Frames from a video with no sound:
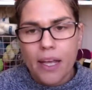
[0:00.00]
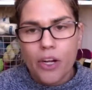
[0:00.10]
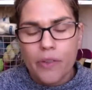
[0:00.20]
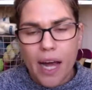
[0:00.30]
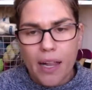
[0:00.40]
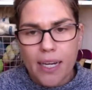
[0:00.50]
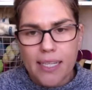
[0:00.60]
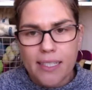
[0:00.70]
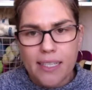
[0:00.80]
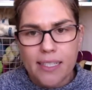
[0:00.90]
you know, the
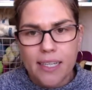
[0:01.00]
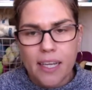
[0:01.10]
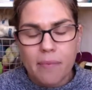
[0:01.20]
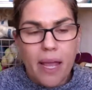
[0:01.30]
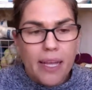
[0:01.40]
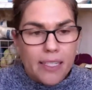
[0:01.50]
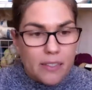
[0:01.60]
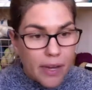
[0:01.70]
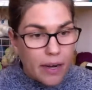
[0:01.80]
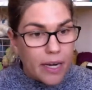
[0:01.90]
holiday season can make
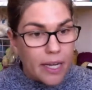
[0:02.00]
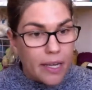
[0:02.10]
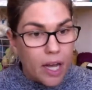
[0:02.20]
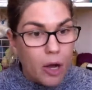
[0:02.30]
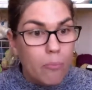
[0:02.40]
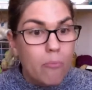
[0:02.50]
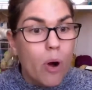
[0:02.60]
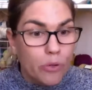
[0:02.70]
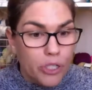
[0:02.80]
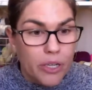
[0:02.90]
us very
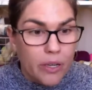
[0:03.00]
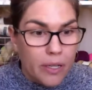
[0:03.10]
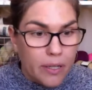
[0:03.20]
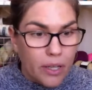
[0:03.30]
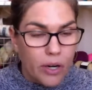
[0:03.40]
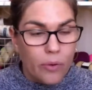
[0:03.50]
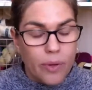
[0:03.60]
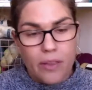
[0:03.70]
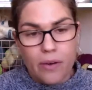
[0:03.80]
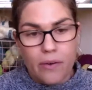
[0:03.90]
emotional, you know,
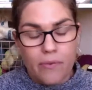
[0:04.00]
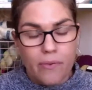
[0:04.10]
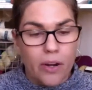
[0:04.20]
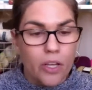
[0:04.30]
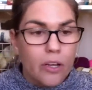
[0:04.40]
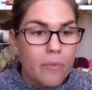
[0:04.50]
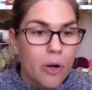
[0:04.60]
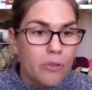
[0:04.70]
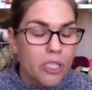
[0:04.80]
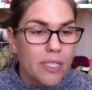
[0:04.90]
either very good
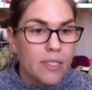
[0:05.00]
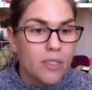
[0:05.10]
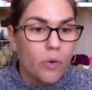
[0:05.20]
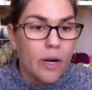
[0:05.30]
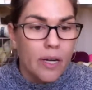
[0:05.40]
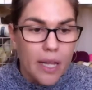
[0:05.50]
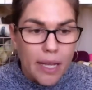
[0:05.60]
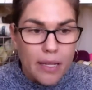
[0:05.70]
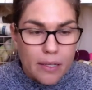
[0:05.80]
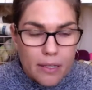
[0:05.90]
emotions or
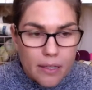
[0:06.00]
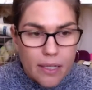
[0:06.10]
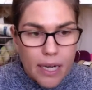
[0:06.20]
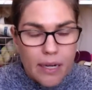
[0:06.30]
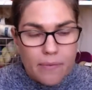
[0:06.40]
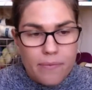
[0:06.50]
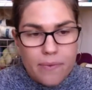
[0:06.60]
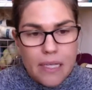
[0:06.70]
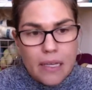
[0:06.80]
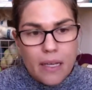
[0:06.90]
like kind of
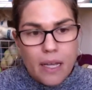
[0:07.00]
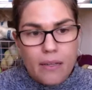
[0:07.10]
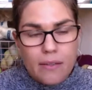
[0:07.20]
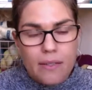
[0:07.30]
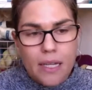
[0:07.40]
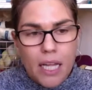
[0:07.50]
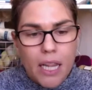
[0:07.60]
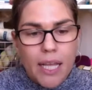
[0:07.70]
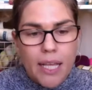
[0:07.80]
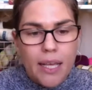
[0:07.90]

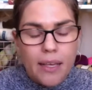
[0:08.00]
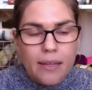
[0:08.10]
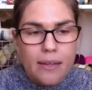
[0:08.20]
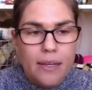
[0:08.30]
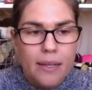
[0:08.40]
clinging